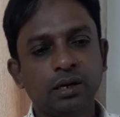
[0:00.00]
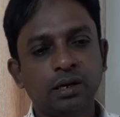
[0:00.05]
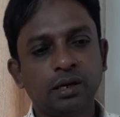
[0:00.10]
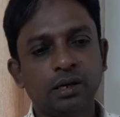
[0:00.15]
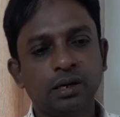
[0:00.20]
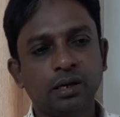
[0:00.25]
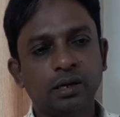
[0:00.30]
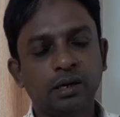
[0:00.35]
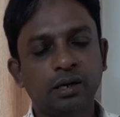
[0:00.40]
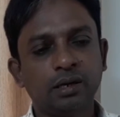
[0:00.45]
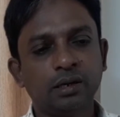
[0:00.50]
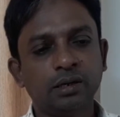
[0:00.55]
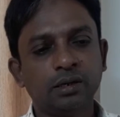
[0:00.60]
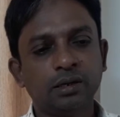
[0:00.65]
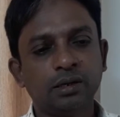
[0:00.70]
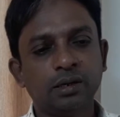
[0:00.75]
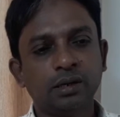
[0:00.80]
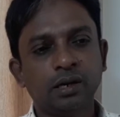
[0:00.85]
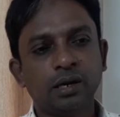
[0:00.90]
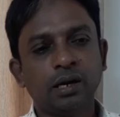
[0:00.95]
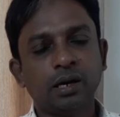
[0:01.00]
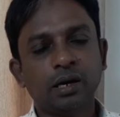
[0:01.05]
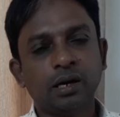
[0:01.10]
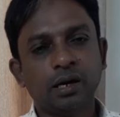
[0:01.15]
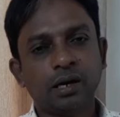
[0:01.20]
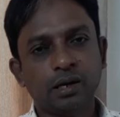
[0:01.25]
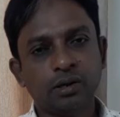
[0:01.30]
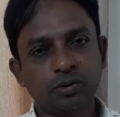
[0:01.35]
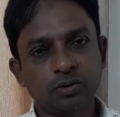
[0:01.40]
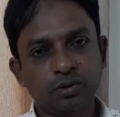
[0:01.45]
and
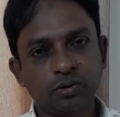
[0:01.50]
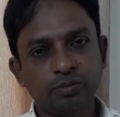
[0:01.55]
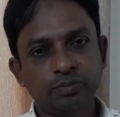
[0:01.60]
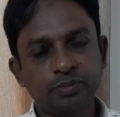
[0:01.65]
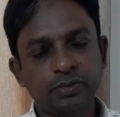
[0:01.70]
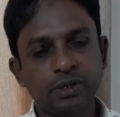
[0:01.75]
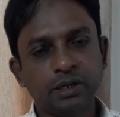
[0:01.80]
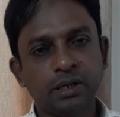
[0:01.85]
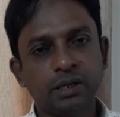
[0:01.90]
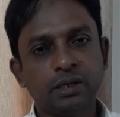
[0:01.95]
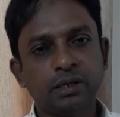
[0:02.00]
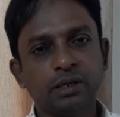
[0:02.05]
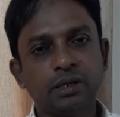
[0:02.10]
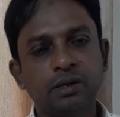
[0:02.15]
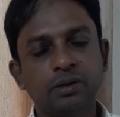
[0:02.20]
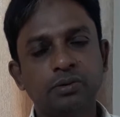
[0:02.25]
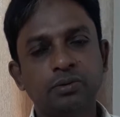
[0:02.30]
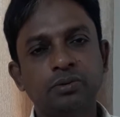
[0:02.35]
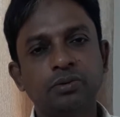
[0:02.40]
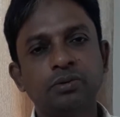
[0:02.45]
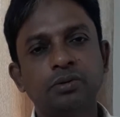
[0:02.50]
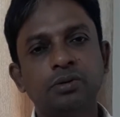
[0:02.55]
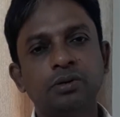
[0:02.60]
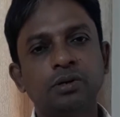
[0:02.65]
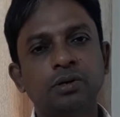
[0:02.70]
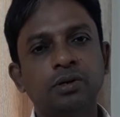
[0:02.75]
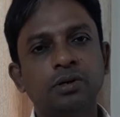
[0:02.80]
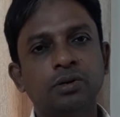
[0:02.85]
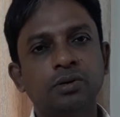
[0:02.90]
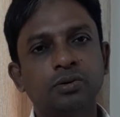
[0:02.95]
I hope that you
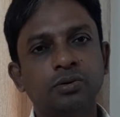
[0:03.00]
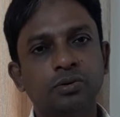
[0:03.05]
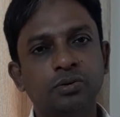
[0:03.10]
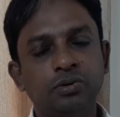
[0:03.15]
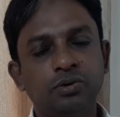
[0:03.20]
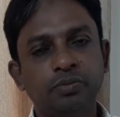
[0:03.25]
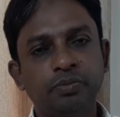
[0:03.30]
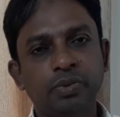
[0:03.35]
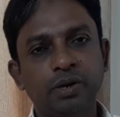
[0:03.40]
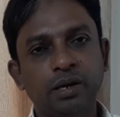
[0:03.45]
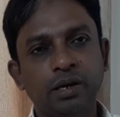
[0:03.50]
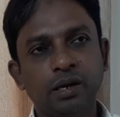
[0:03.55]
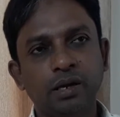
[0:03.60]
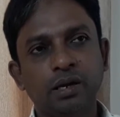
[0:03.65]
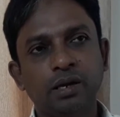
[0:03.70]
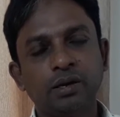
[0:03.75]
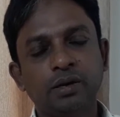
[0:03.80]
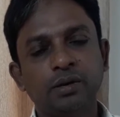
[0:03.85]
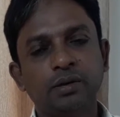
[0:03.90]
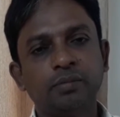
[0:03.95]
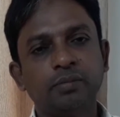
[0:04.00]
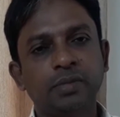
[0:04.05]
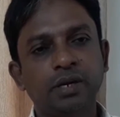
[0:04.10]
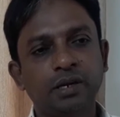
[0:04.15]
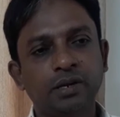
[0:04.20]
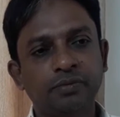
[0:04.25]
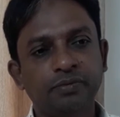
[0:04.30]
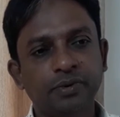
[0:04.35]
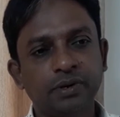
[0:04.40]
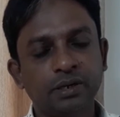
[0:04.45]
would be
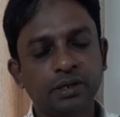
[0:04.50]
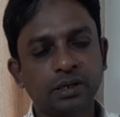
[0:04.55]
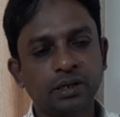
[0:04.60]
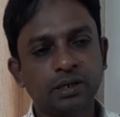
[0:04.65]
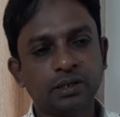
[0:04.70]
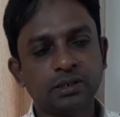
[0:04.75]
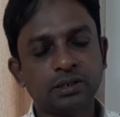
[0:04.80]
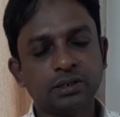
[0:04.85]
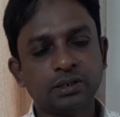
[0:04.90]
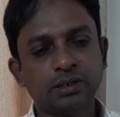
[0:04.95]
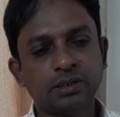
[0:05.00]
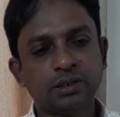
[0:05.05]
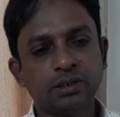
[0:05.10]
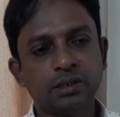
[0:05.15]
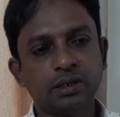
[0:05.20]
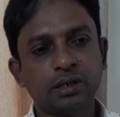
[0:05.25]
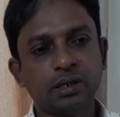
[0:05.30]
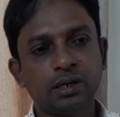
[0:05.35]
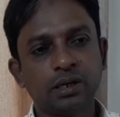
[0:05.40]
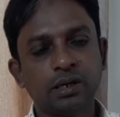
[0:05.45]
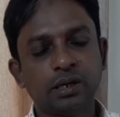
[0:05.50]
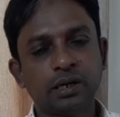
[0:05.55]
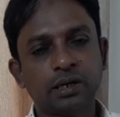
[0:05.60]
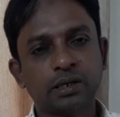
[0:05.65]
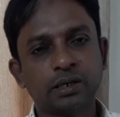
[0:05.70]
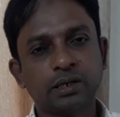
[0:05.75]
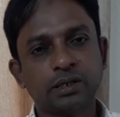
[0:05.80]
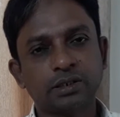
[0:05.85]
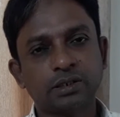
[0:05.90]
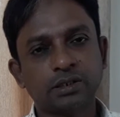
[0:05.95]
benefited at
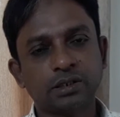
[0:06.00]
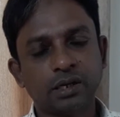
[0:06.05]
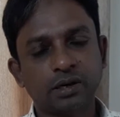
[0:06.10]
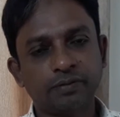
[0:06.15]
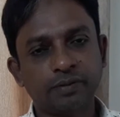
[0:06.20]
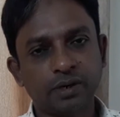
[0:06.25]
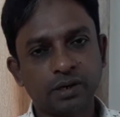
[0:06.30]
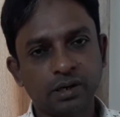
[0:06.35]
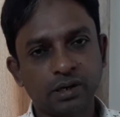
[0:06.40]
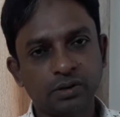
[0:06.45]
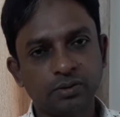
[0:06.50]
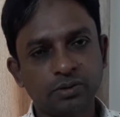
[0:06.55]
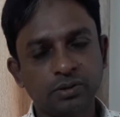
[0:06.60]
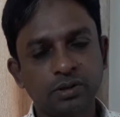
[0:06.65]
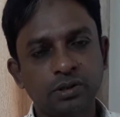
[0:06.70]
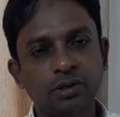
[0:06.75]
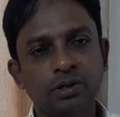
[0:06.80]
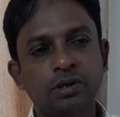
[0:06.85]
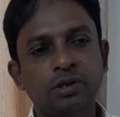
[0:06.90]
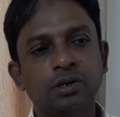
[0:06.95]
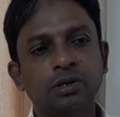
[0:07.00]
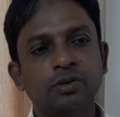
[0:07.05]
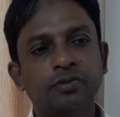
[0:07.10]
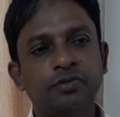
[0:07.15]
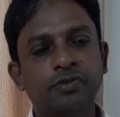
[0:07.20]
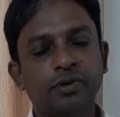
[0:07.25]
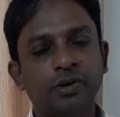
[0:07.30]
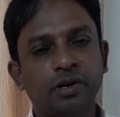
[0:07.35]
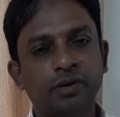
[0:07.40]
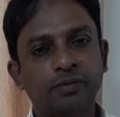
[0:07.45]
least somehow
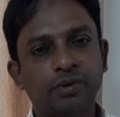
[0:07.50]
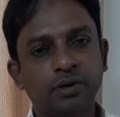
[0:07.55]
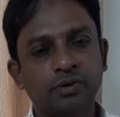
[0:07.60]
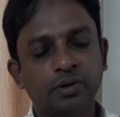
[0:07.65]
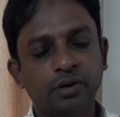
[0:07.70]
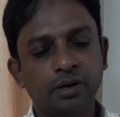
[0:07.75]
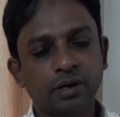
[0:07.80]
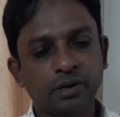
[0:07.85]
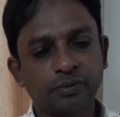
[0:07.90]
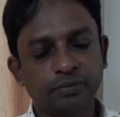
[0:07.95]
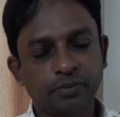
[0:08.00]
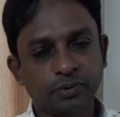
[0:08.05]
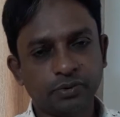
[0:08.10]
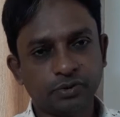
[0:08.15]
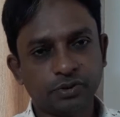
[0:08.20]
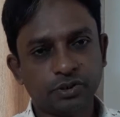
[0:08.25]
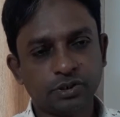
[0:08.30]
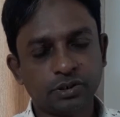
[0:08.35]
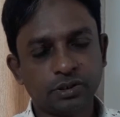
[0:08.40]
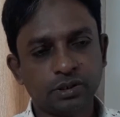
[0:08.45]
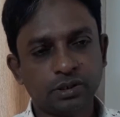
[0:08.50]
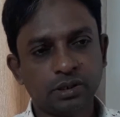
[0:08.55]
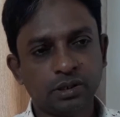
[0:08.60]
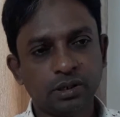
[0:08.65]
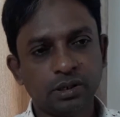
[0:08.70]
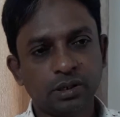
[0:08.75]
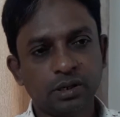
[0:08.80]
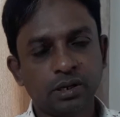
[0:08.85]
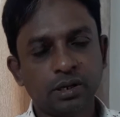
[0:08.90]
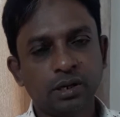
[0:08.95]
from our effort.
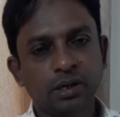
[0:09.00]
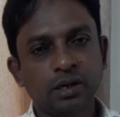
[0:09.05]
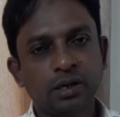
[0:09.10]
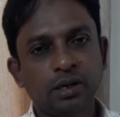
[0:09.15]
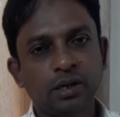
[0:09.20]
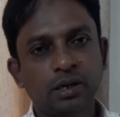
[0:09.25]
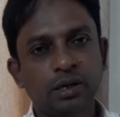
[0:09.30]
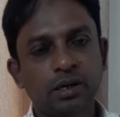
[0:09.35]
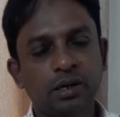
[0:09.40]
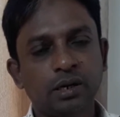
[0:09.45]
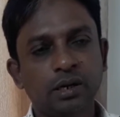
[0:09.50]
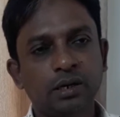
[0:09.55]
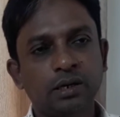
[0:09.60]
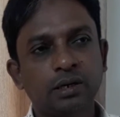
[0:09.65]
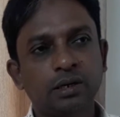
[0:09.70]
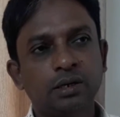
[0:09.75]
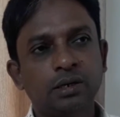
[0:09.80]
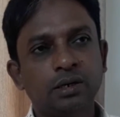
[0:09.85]
And